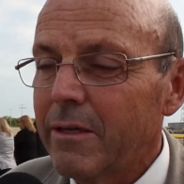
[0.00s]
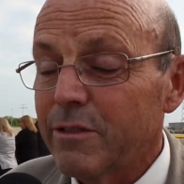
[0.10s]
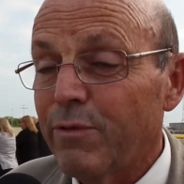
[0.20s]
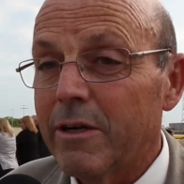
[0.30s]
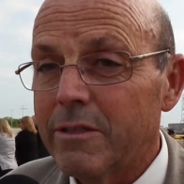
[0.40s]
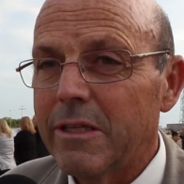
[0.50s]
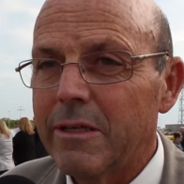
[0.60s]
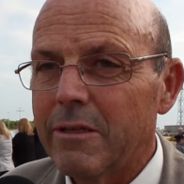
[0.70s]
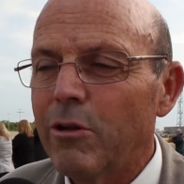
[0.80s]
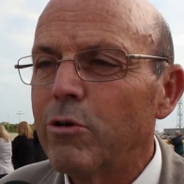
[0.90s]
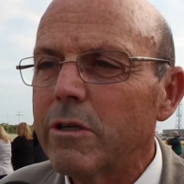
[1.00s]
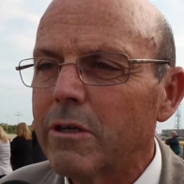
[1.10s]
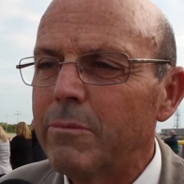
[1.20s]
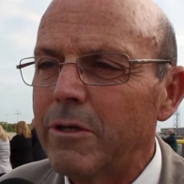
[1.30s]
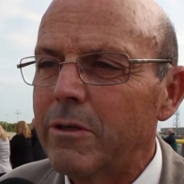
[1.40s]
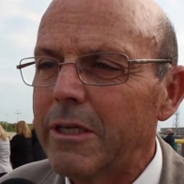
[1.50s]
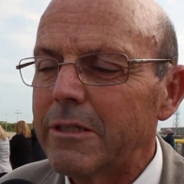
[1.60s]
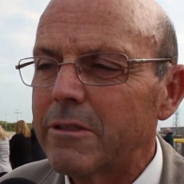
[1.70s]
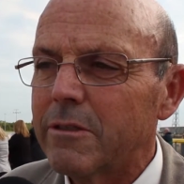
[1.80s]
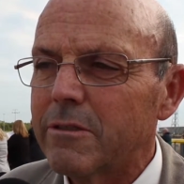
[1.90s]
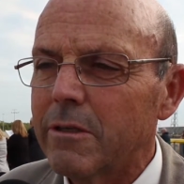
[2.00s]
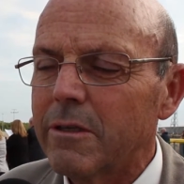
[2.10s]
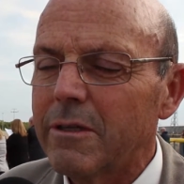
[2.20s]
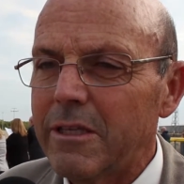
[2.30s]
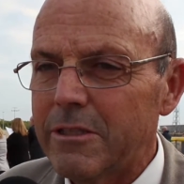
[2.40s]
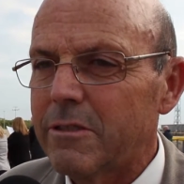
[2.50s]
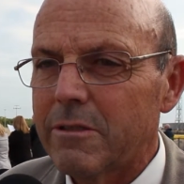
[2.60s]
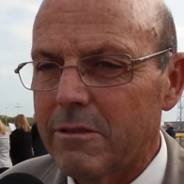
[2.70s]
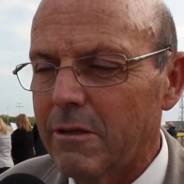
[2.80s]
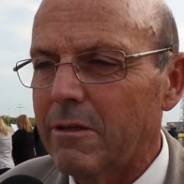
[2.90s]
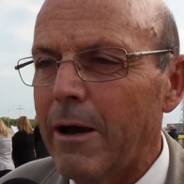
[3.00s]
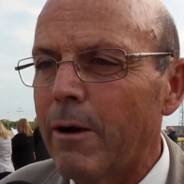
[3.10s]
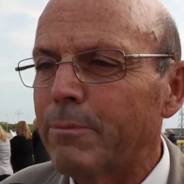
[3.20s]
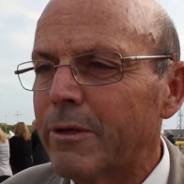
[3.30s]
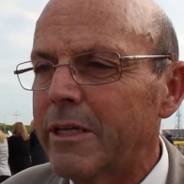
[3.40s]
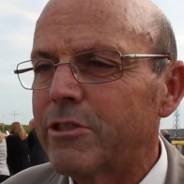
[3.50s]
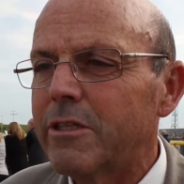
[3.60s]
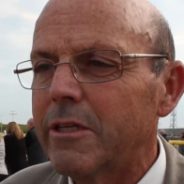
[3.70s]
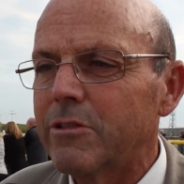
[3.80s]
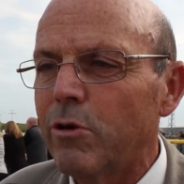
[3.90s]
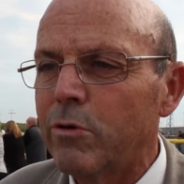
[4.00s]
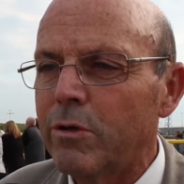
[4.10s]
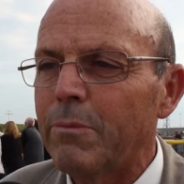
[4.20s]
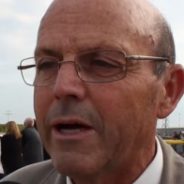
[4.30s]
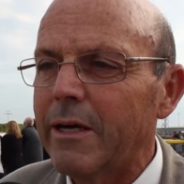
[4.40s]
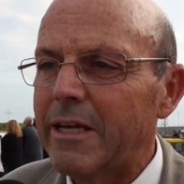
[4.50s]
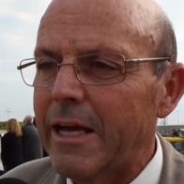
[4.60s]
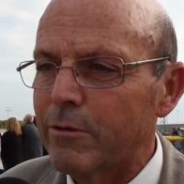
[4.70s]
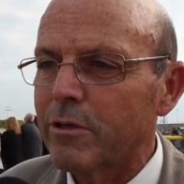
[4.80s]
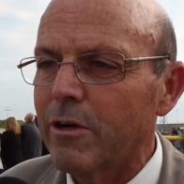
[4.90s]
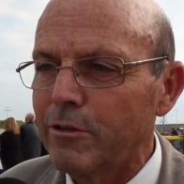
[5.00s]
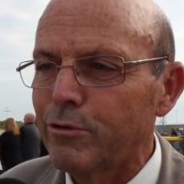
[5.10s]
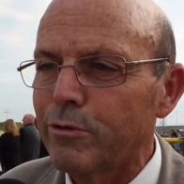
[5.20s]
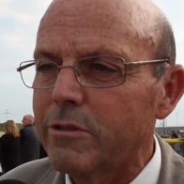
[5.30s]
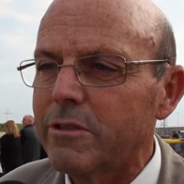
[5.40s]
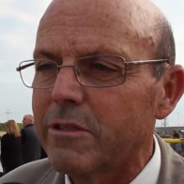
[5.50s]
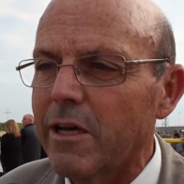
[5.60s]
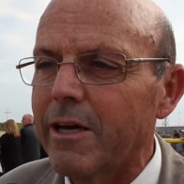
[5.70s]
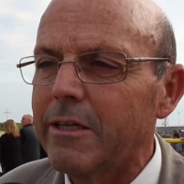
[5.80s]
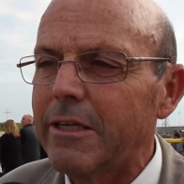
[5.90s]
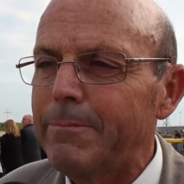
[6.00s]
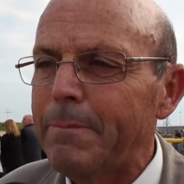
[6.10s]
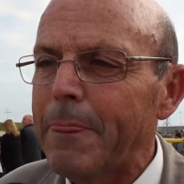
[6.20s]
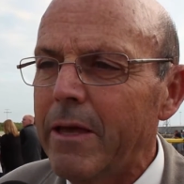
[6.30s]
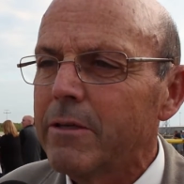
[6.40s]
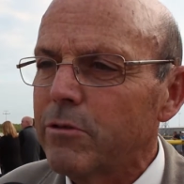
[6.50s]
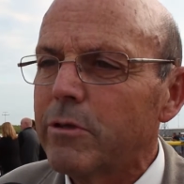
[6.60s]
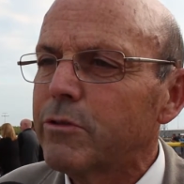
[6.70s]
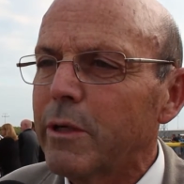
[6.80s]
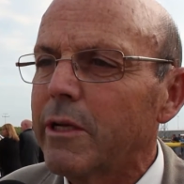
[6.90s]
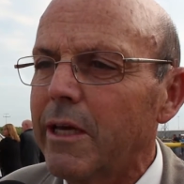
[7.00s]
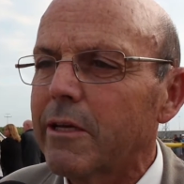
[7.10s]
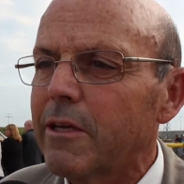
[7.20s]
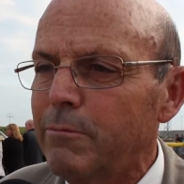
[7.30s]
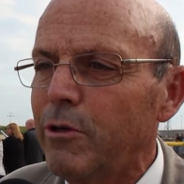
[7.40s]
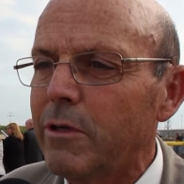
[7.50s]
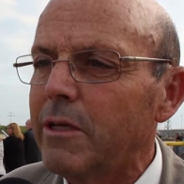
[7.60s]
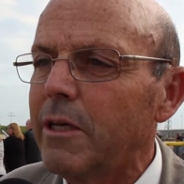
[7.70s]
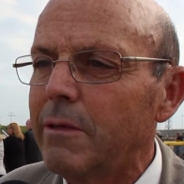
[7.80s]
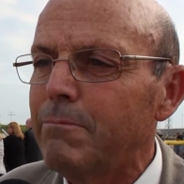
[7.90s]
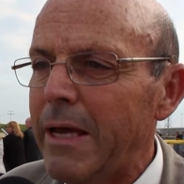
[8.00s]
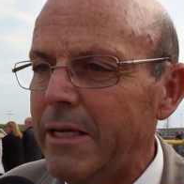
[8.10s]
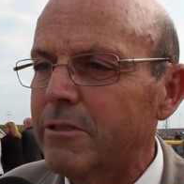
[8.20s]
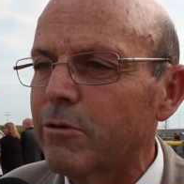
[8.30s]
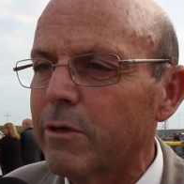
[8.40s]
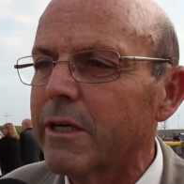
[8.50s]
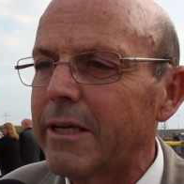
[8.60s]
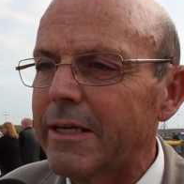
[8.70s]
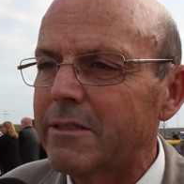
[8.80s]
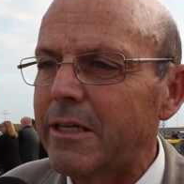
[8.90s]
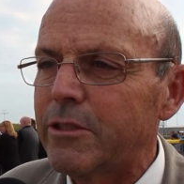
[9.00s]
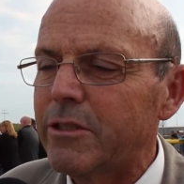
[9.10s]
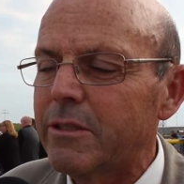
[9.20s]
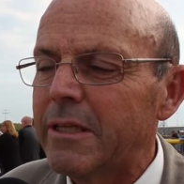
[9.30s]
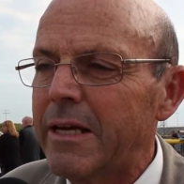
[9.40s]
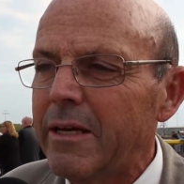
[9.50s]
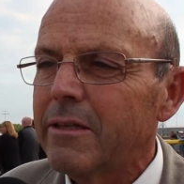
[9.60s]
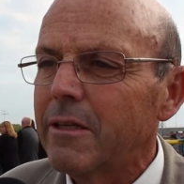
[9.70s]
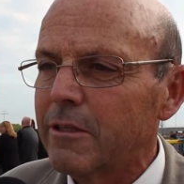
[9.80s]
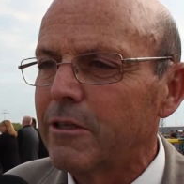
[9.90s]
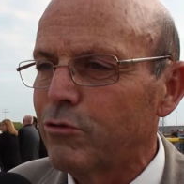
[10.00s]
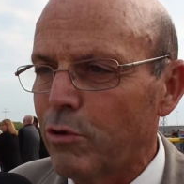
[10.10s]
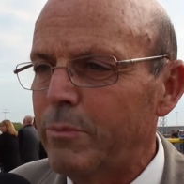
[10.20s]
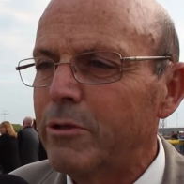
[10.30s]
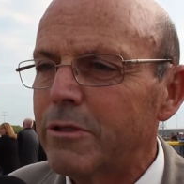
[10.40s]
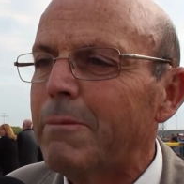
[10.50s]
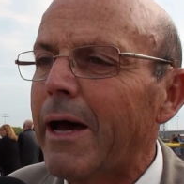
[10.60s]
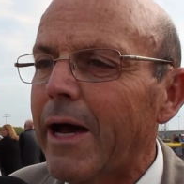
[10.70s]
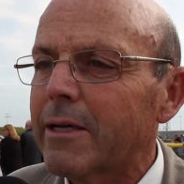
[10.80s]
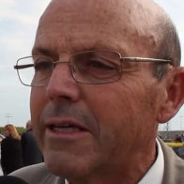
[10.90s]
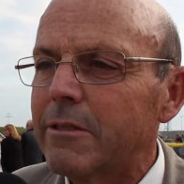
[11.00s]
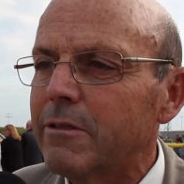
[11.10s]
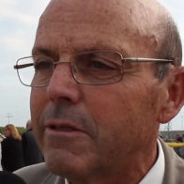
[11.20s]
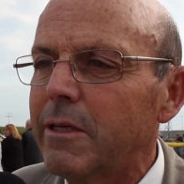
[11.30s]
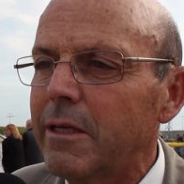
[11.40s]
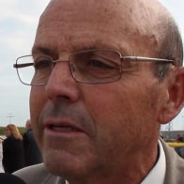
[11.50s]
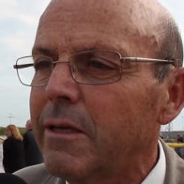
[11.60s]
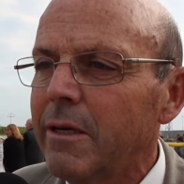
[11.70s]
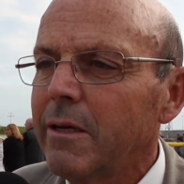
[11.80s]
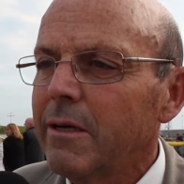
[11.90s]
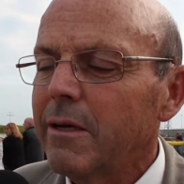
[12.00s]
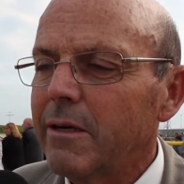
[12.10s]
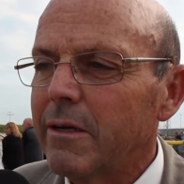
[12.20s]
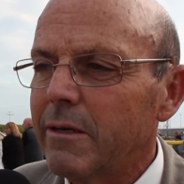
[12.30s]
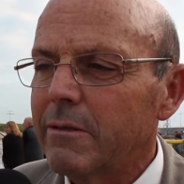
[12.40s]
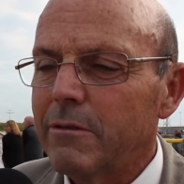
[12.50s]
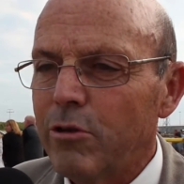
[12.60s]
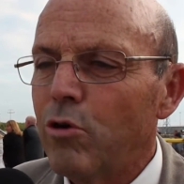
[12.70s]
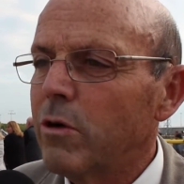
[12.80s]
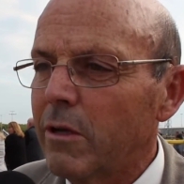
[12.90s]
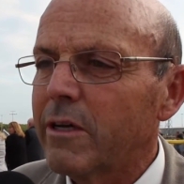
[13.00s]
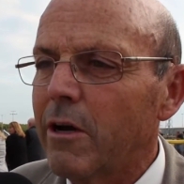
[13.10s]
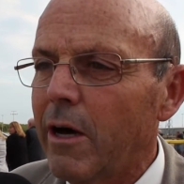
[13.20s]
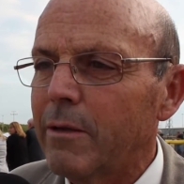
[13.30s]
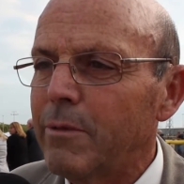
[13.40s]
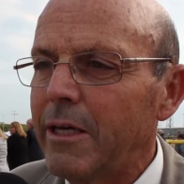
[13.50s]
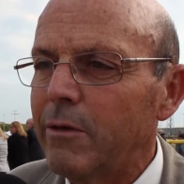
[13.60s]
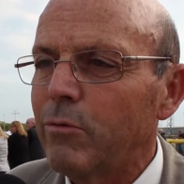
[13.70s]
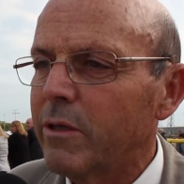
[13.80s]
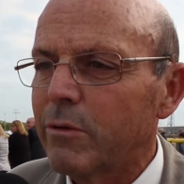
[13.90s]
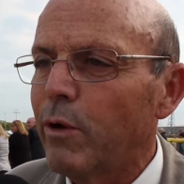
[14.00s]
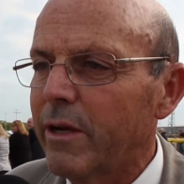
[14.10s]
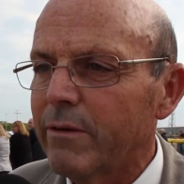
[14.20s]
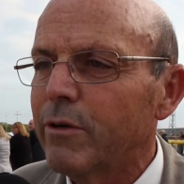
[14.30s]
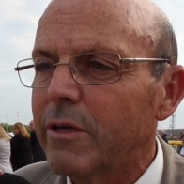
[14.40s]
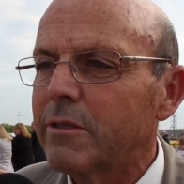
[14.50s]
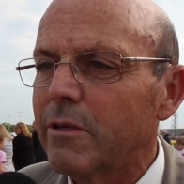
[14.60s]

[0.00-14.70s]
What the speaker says: As far as the local community is concerned, this operation is owned by an agricultural society, so it's really a community-based organization that contributes back into the local economy with whatever it